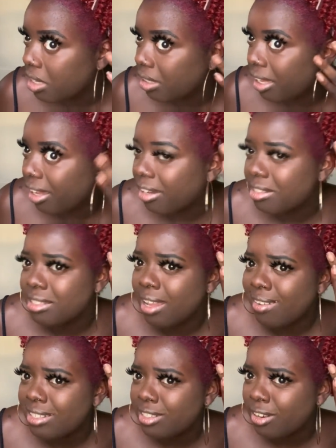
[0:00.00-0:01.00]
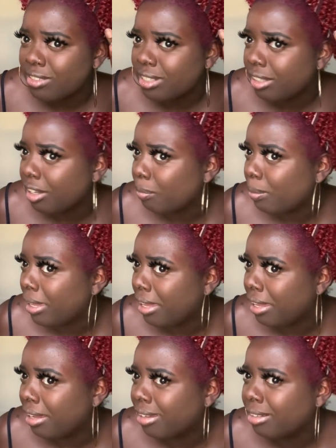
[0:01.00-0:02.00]
Yeah, because now it's starting to look
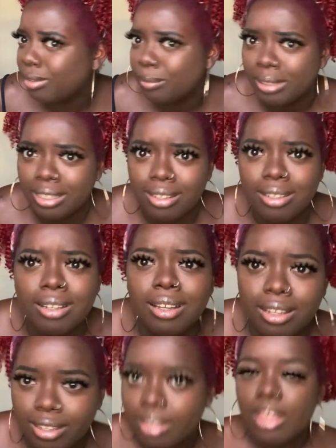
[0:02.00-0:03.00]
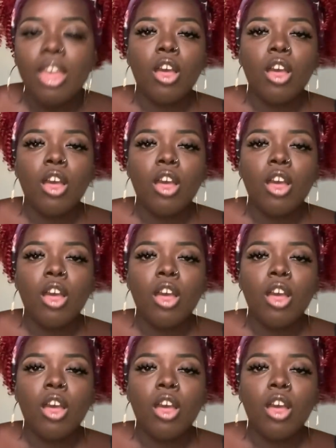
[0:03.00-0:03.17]
pink. Oh my God.